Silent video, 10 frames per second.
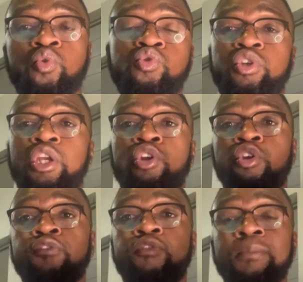you can
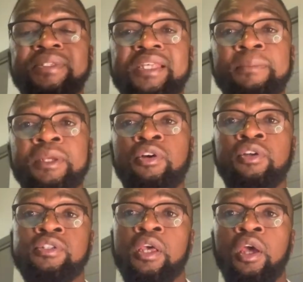learn from
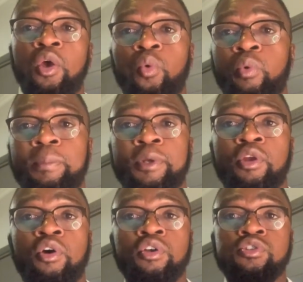seminars,
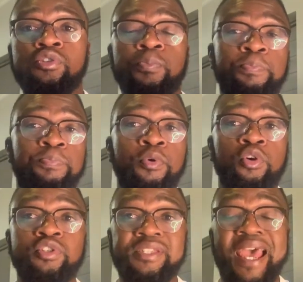webinars,
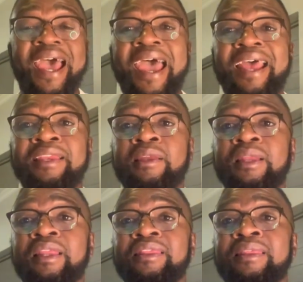books, and
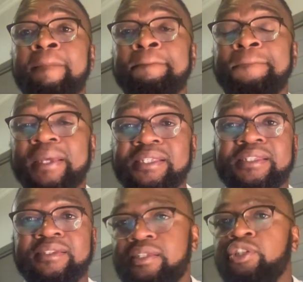the
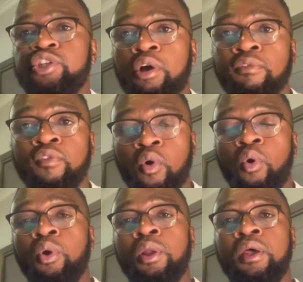best teacher of
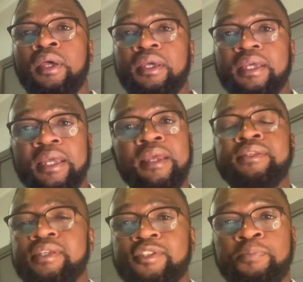all
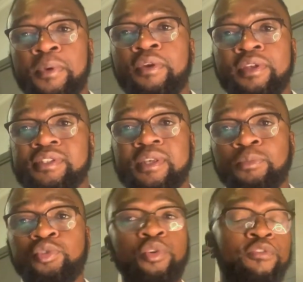is experience. I'm
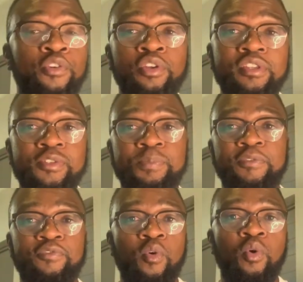sure you've heard this
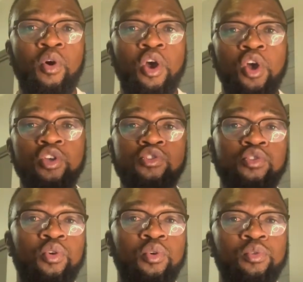before.
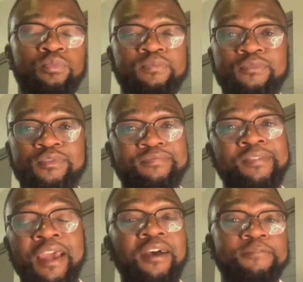So
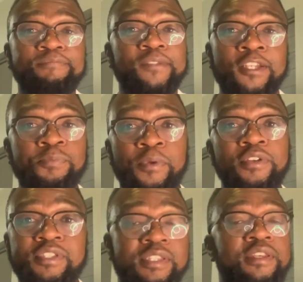yeah,
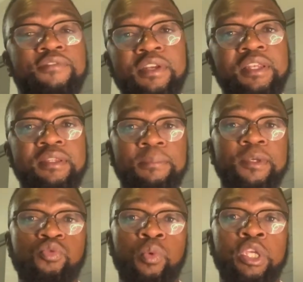experience is definitely the
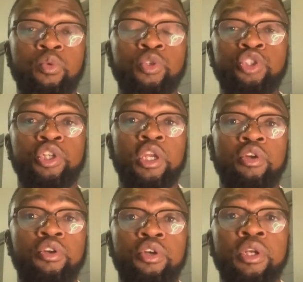best way in which you can
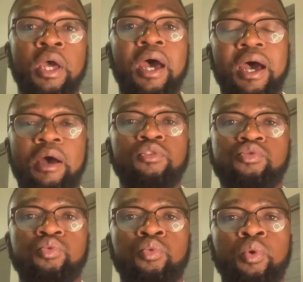learn how
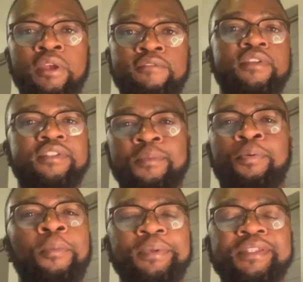to invest in
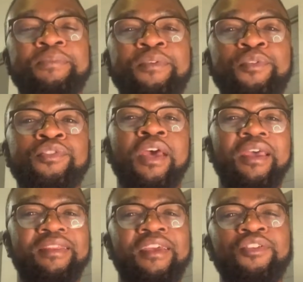property, because
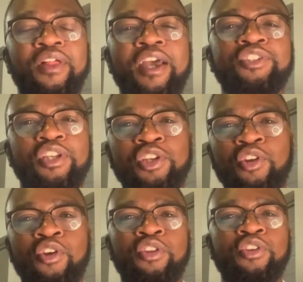then you'll actually
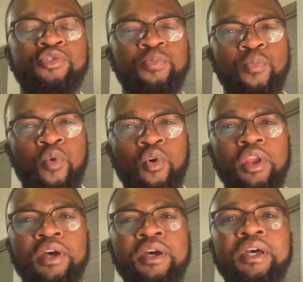learn the
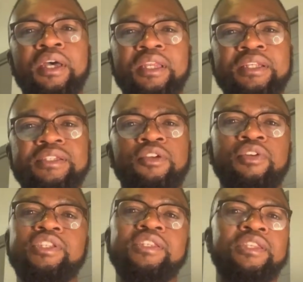smaller
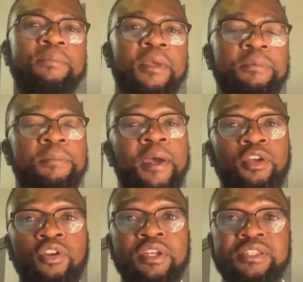nitty-gritties that maybe might
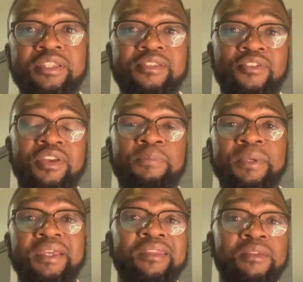not necessarily
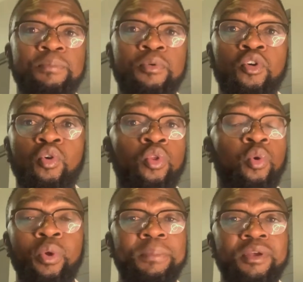be in the book or the
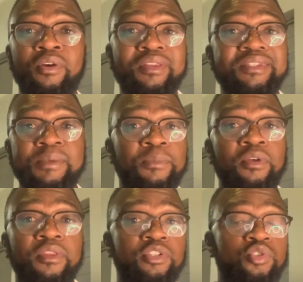webinar or the
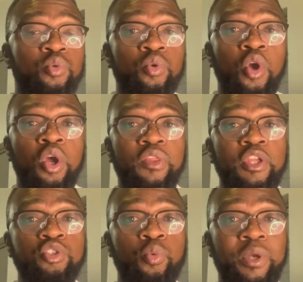seminar that you
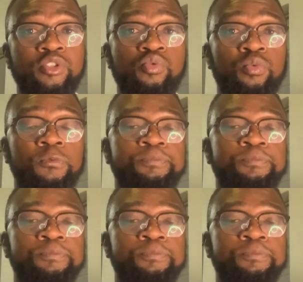went to.